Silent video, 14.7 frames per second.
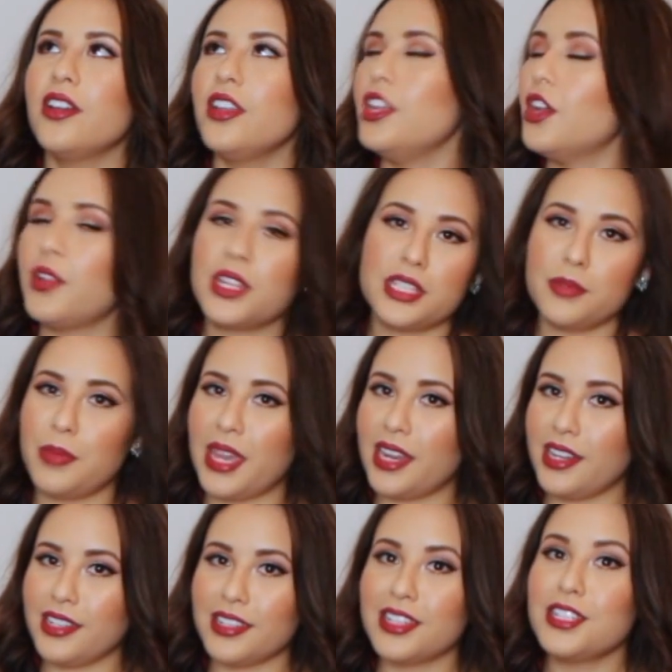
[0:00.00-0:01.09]
No, that's a bad
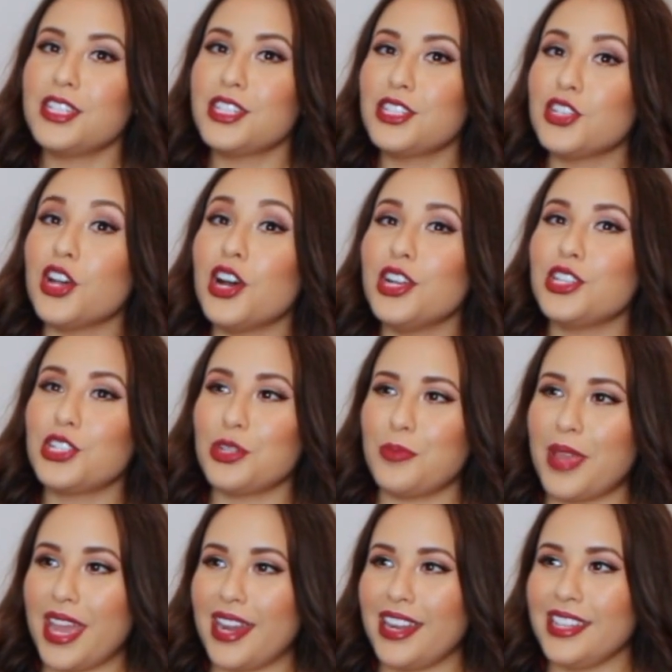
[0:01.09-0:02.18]
idea. That's such a
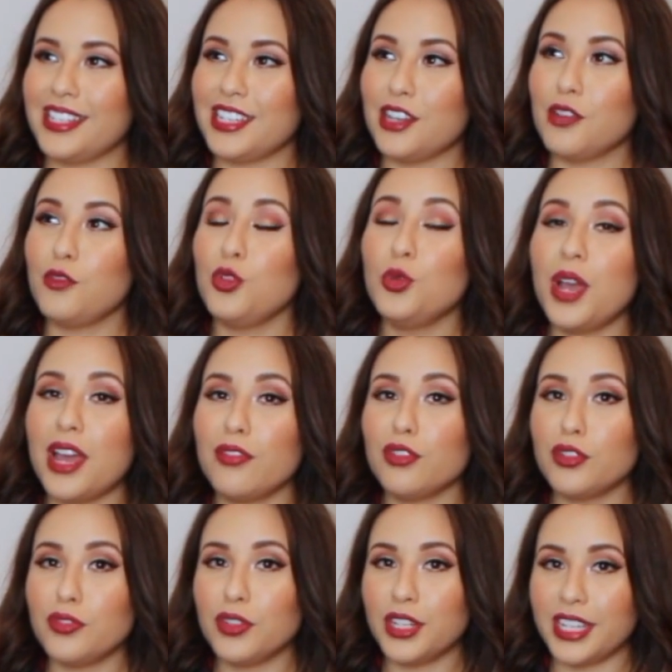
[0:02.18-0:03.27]
bad idea. If you
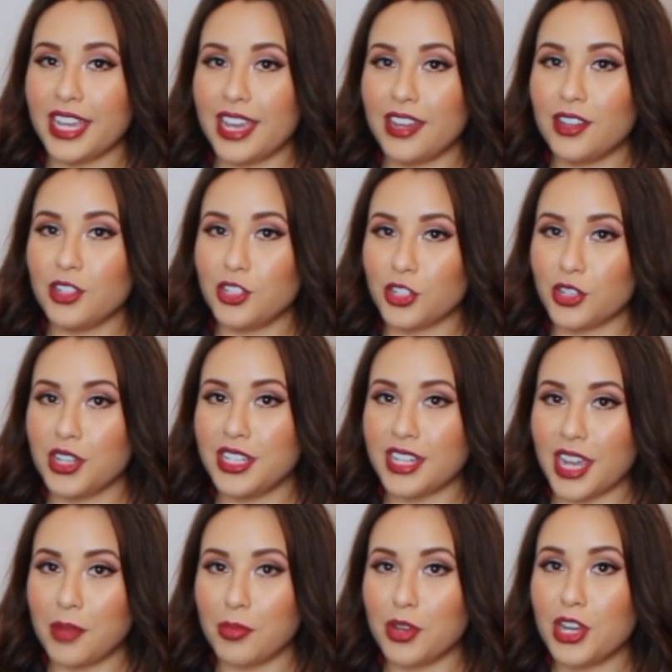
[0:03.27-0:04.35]
ever forget a dirty
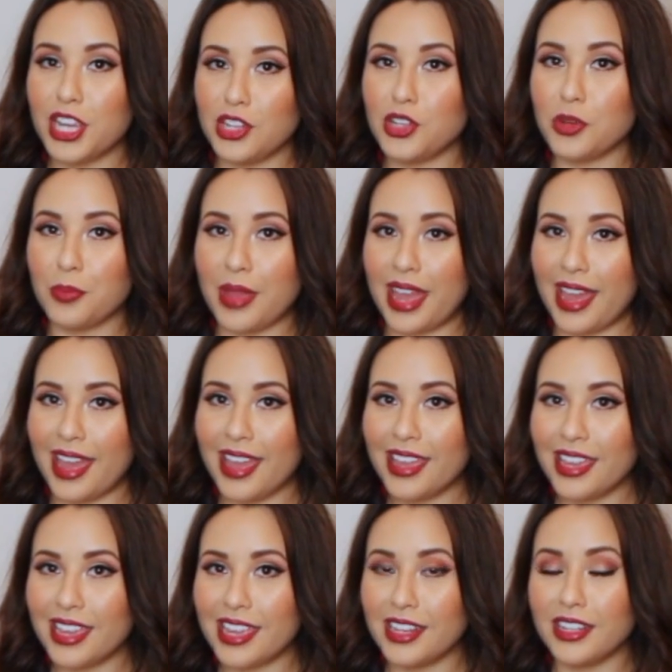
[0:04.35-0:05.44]
diaper in your
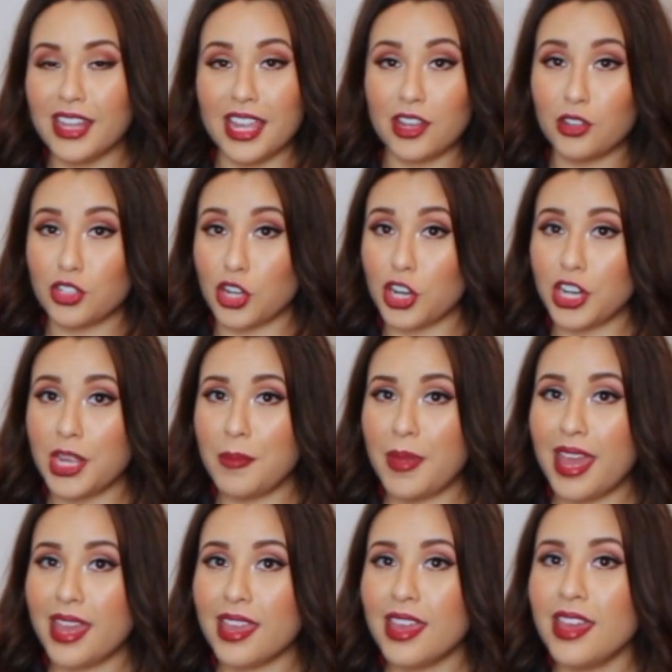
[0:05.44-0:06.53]
bag, in like a Target
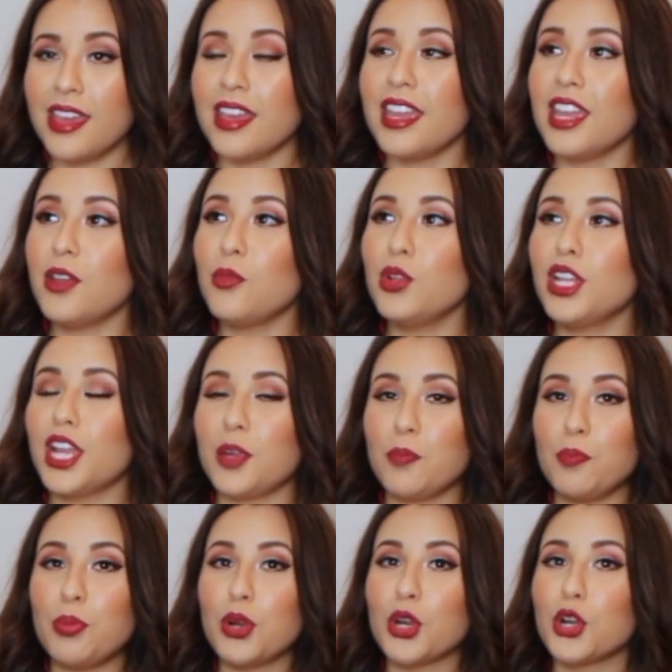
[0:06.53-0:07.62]
bag, it will
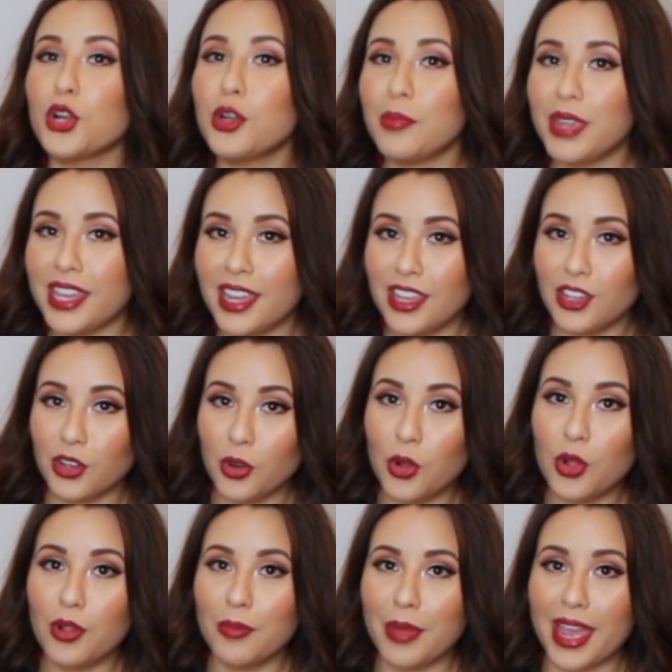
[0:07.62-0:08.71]
like permeate your
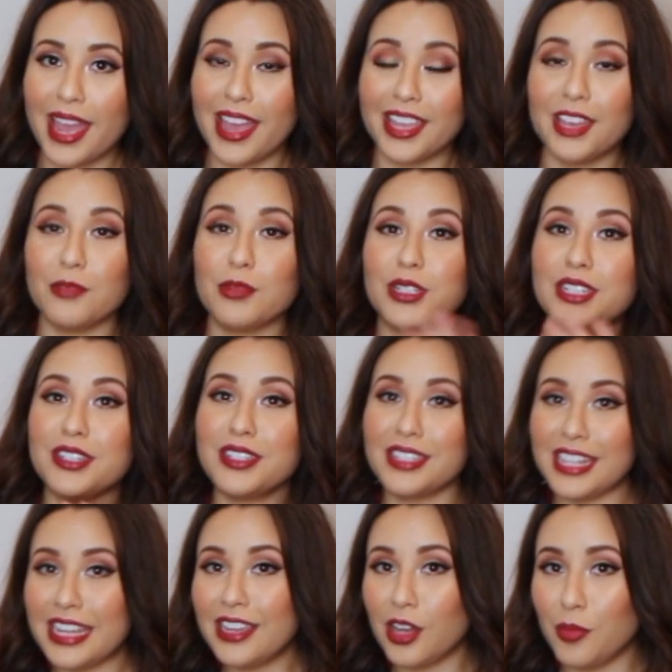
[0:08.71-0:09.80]
whole bag. It will
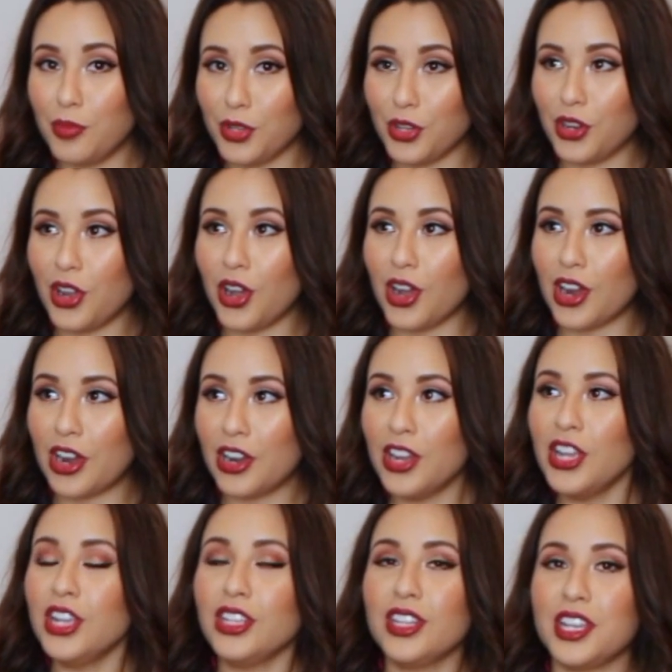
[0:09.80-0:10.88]
stink up your car.
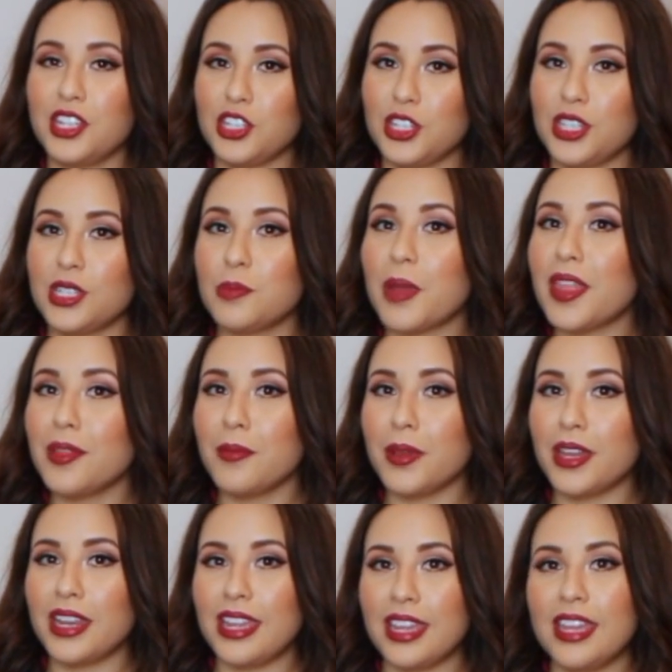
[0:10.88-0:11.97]
Like, just spend the
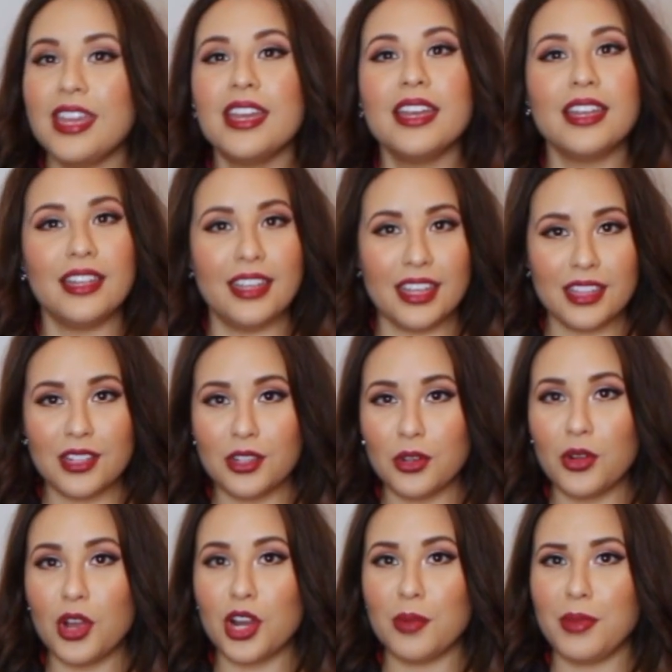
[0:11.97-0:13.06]
money, get the
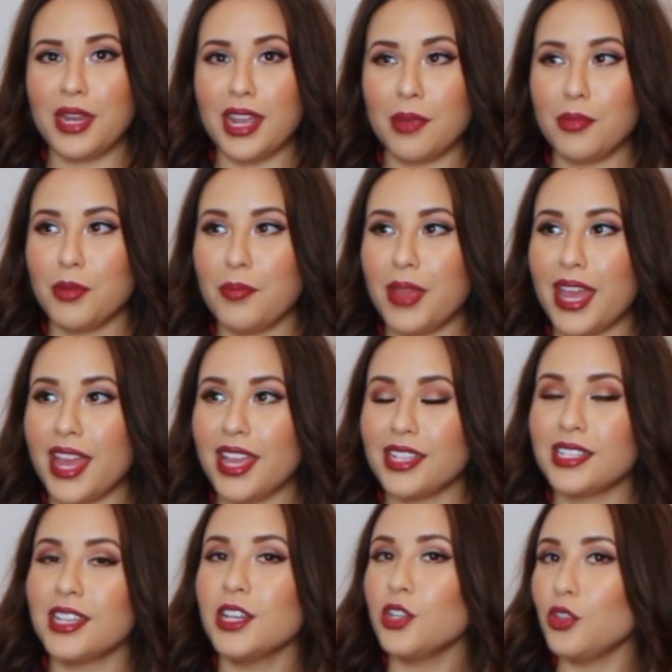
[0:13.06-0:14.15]
little Arm & Hammer
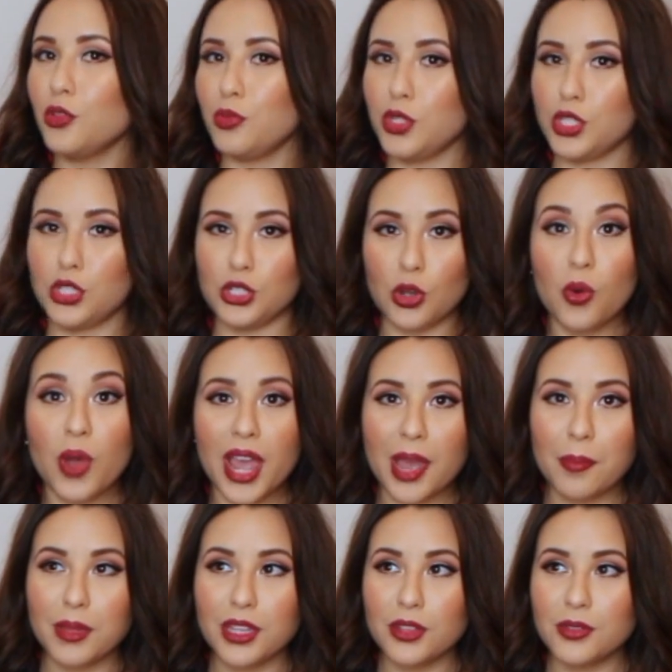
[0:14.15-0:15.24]
bags. You'll be so
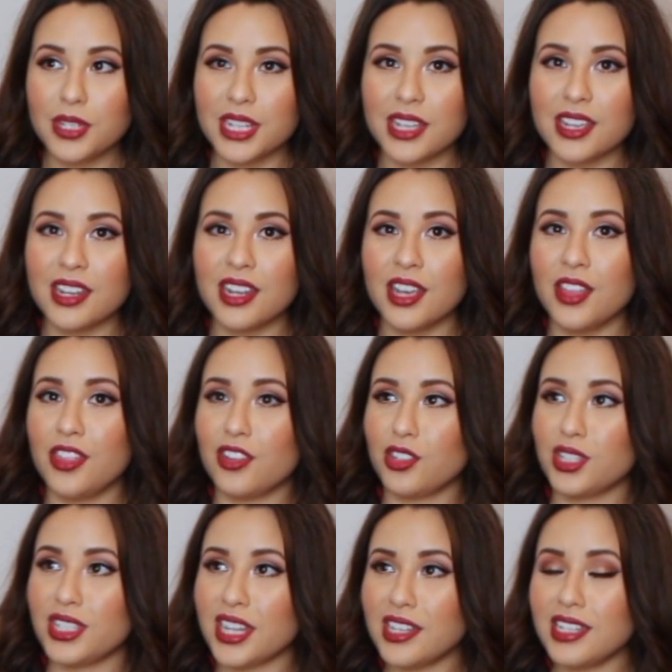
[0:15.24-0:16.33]
happy you did. They're
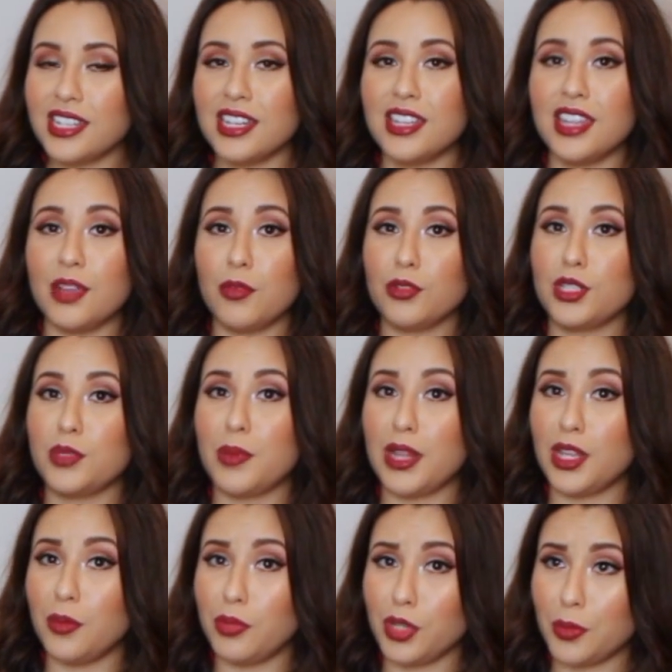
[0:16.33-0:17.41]
scented. They won't
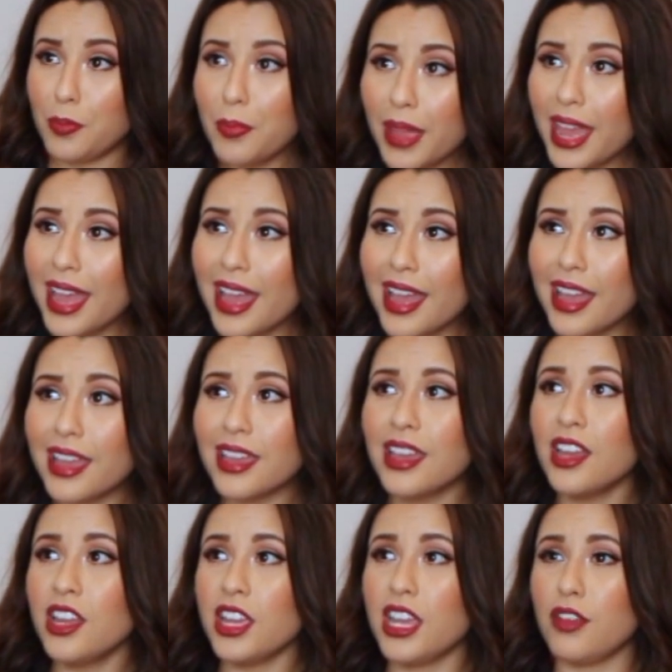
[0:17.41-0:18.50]
smell up your bag.
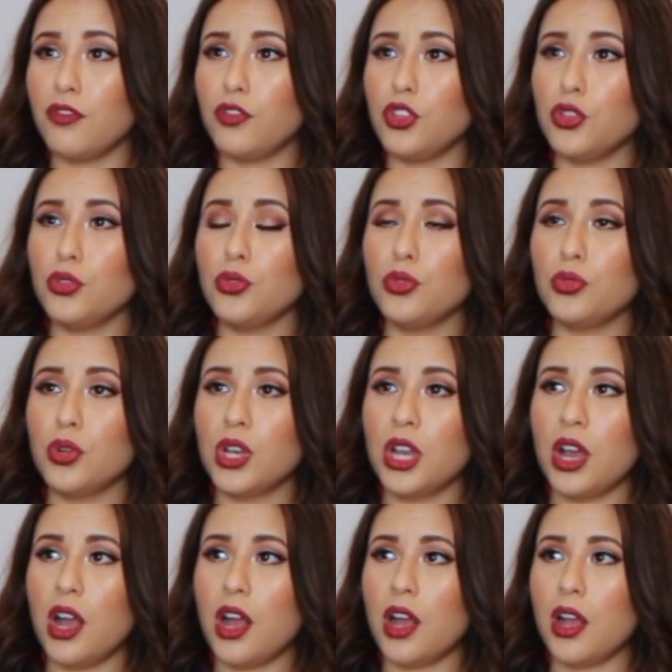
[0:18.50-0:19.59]
If you,
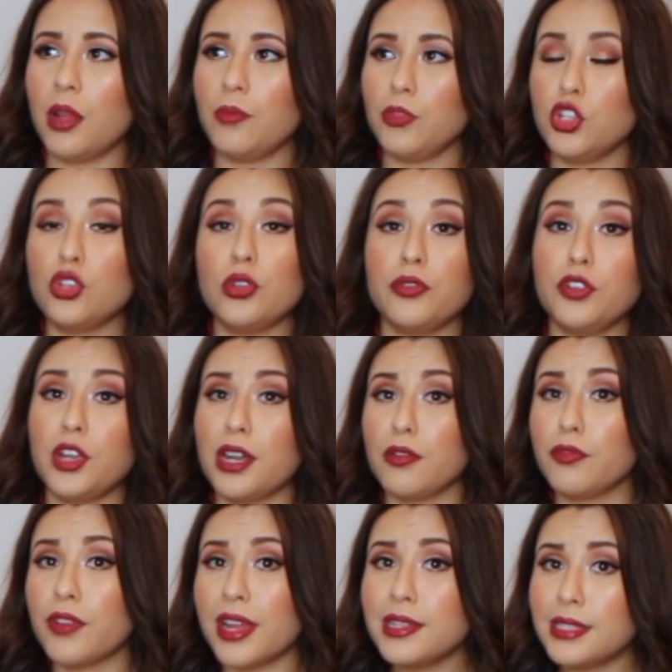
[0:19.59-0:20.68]
if you're at a
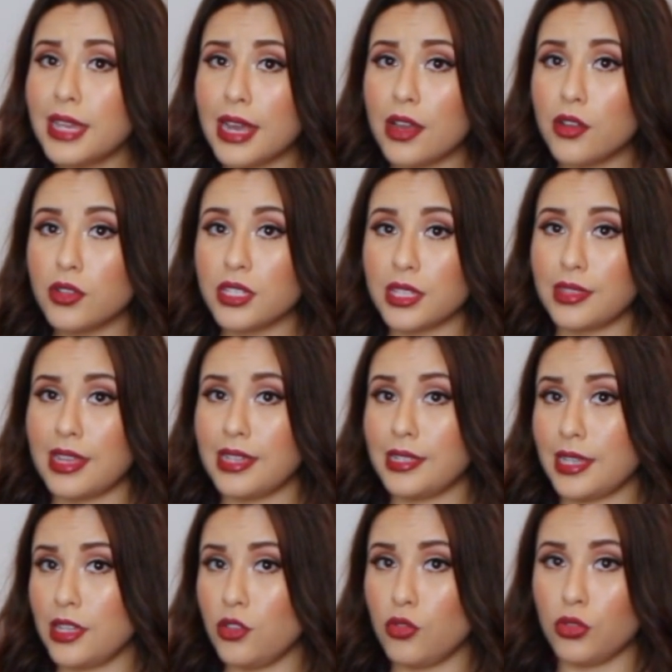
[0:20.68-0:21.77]
friend's house and they
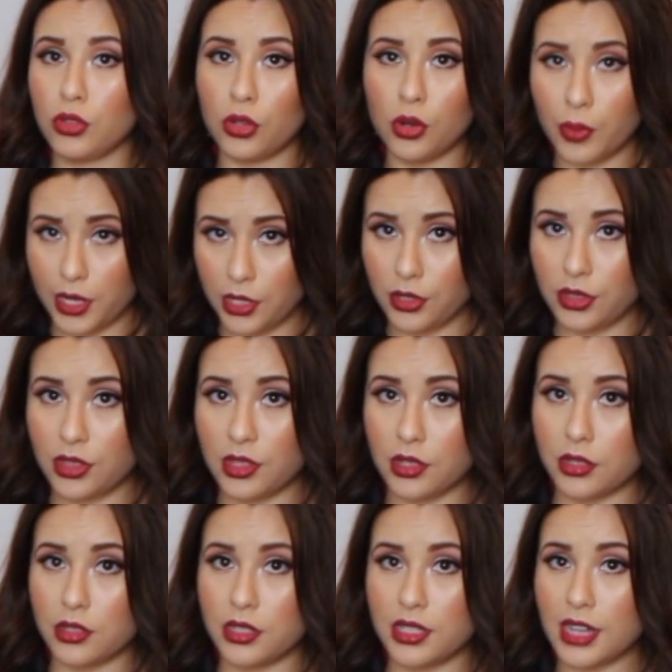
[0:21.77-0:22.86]
say you could throw away
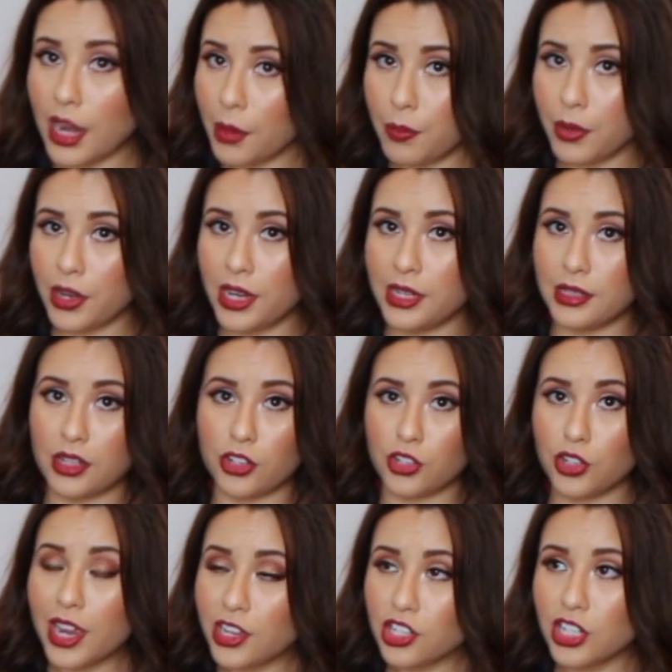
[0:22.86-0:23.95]
the diaper in their
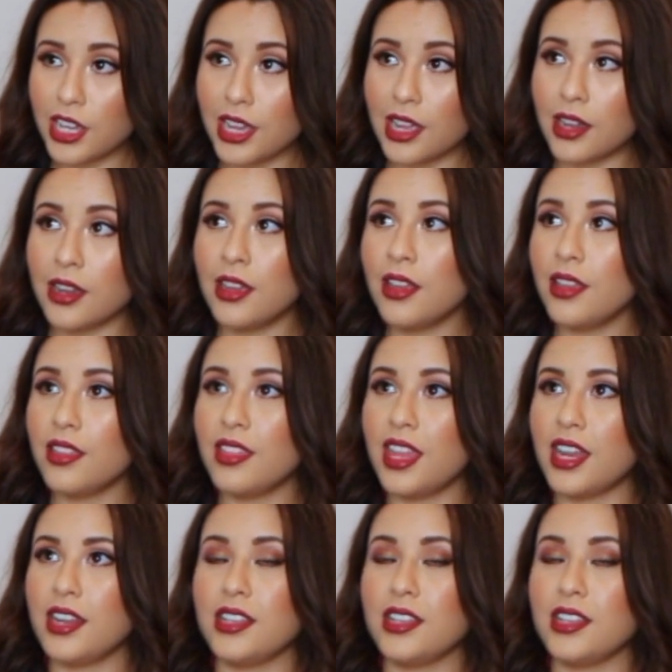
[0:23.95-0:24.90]
trash can, then